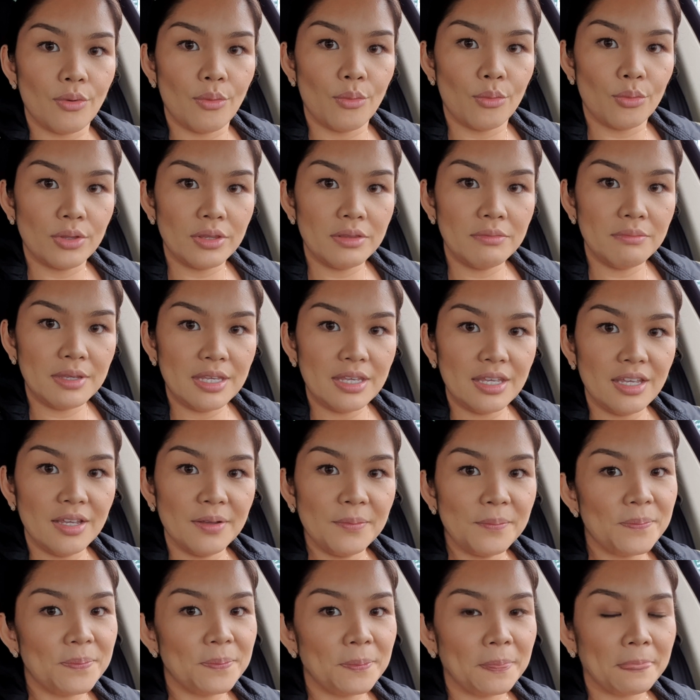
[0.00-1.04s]
with me
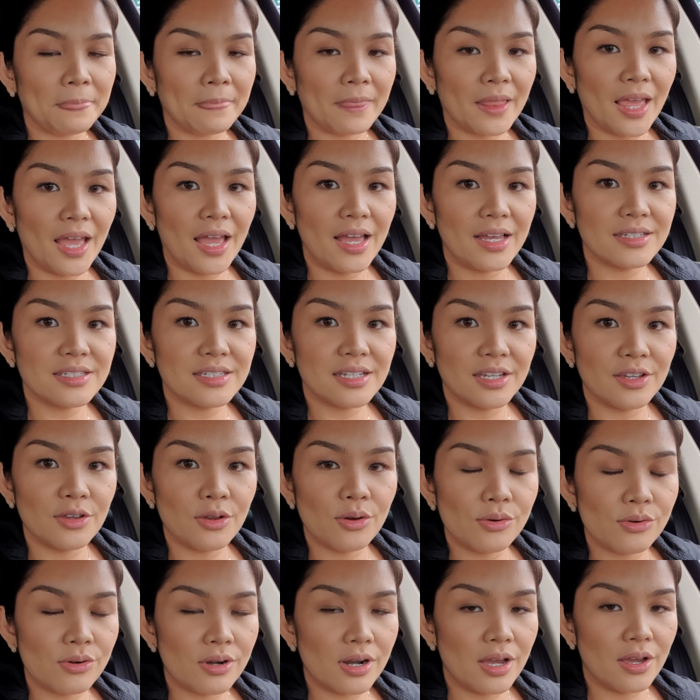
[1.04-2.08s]
as I
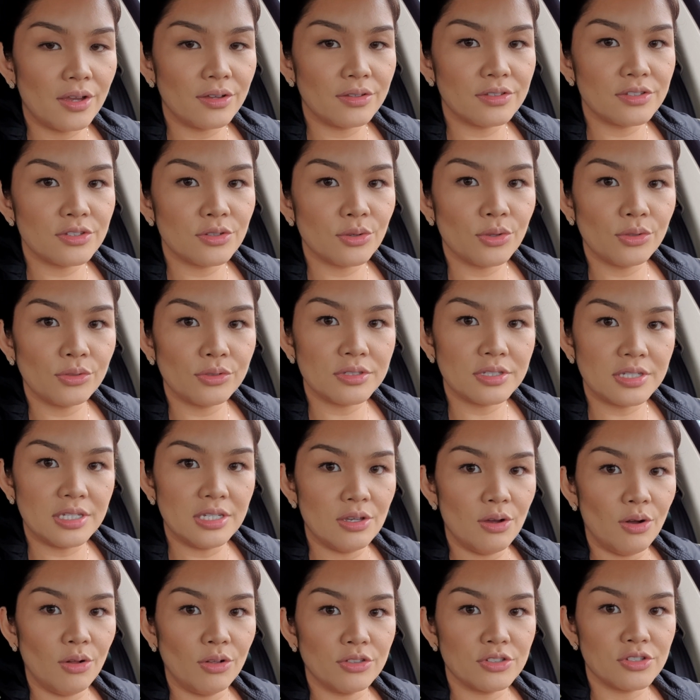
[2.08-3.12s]
go around, so you'll see
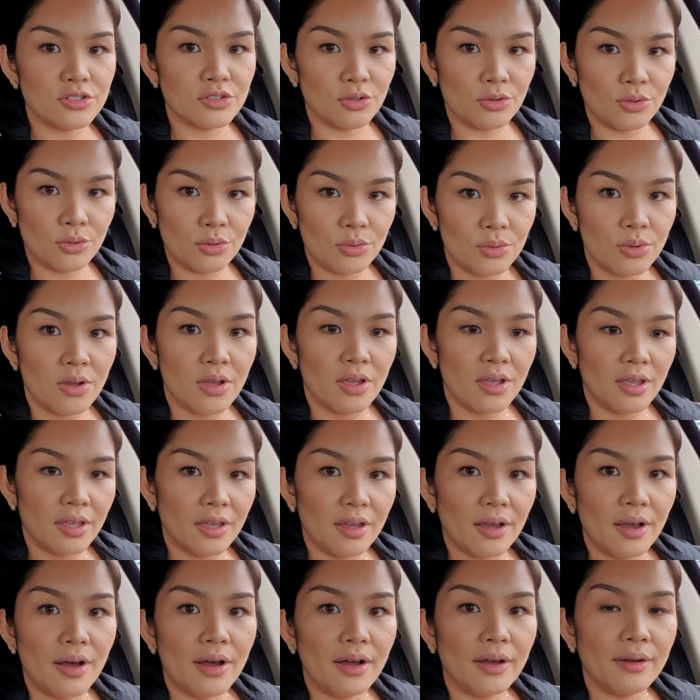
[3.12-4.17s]
also
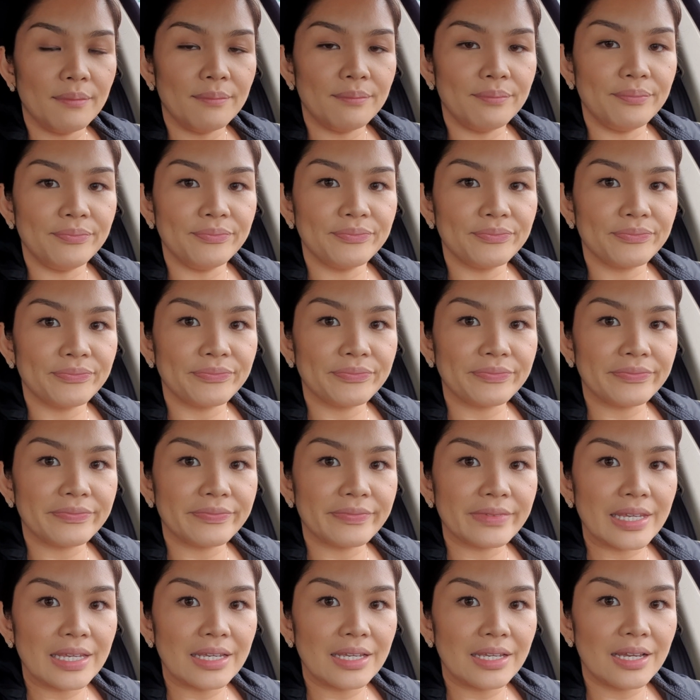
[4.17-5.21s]

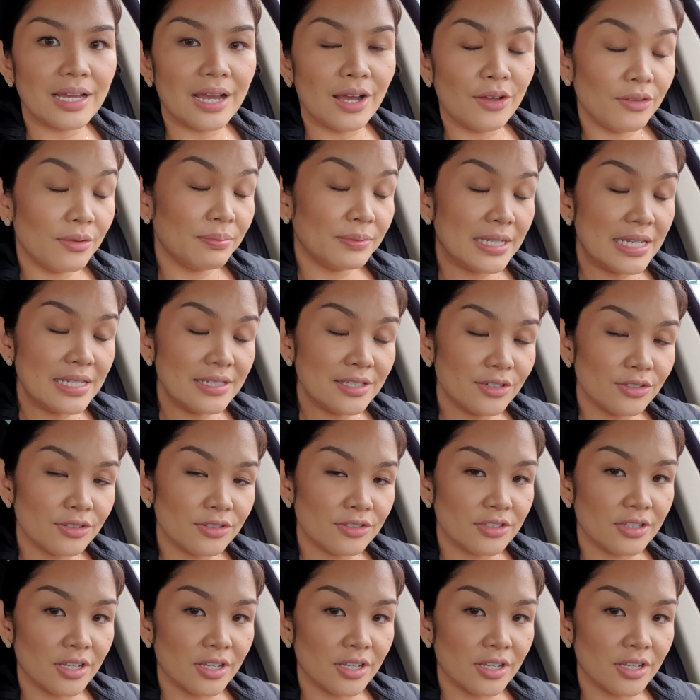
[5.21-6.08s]
how the place looks